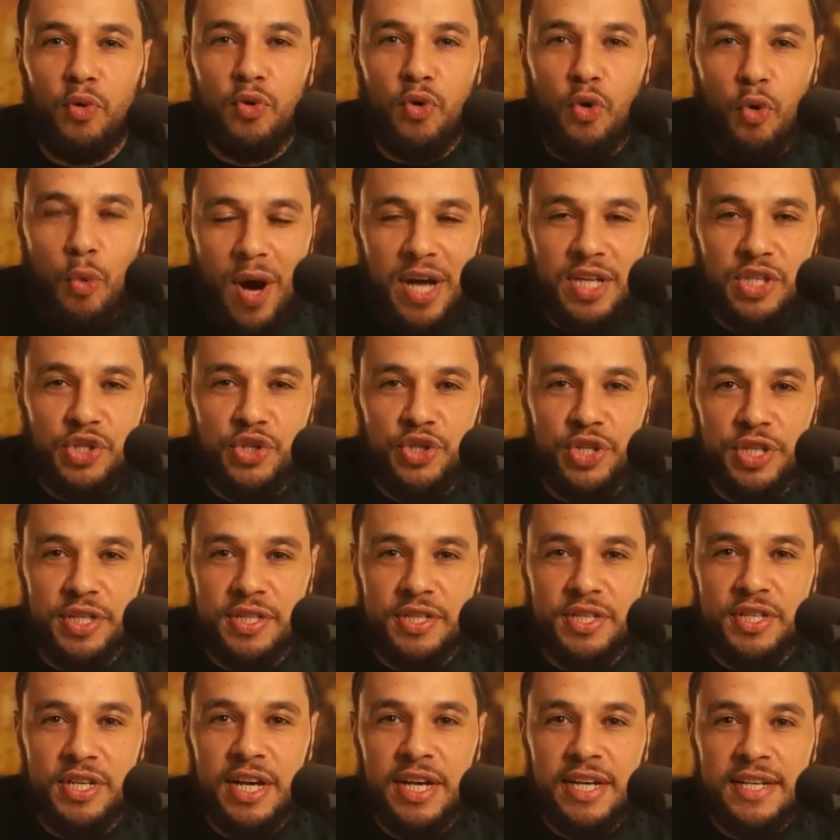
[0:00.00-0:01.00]

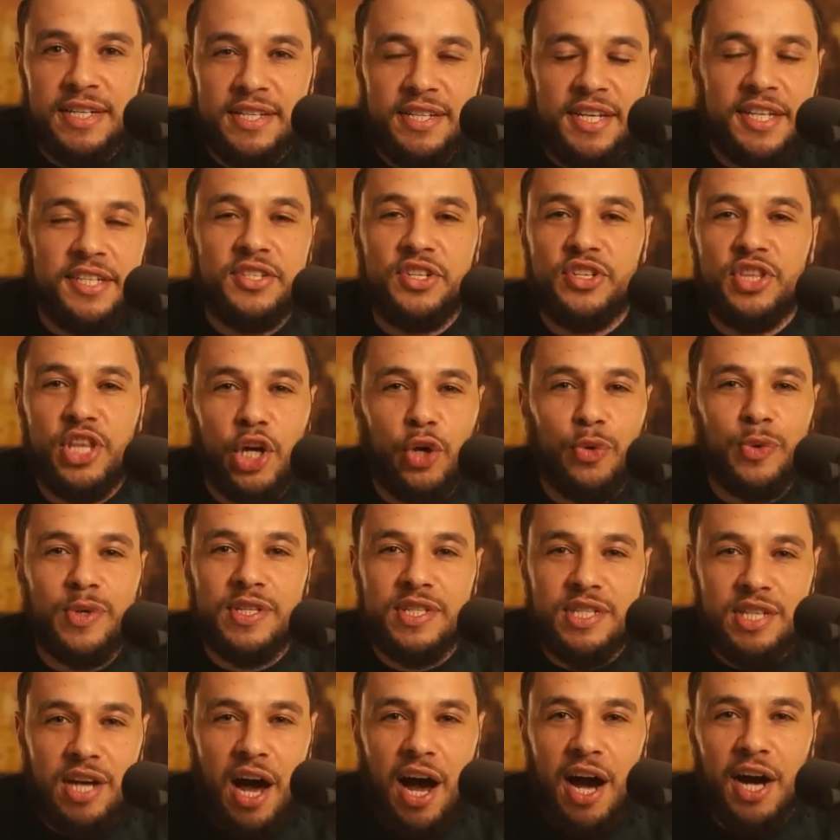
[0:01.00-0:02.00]
questions sends their
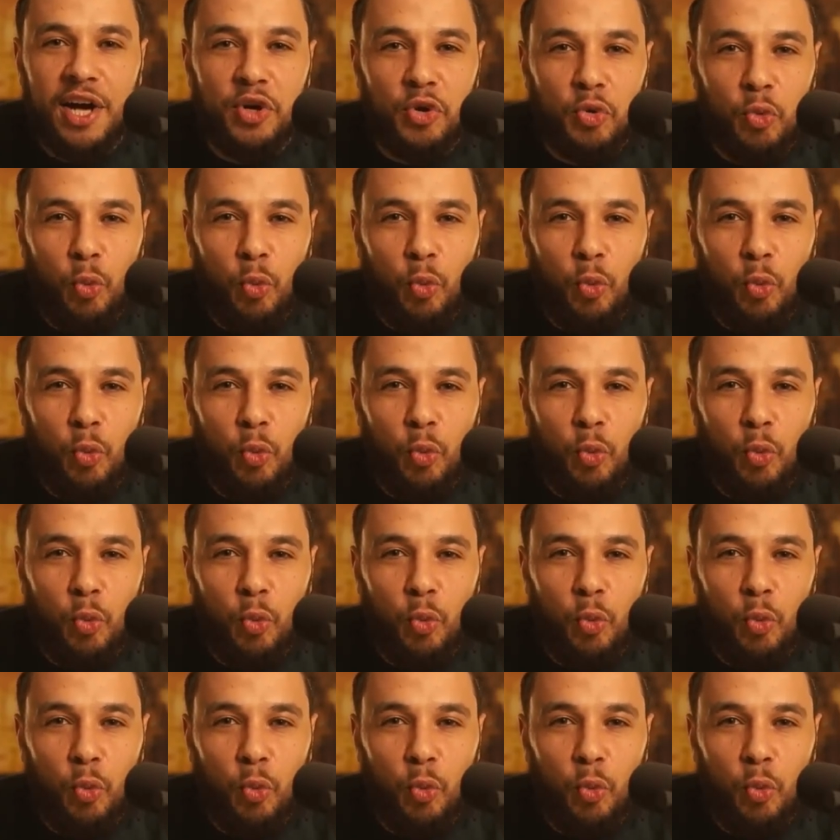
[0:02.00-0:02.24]
entire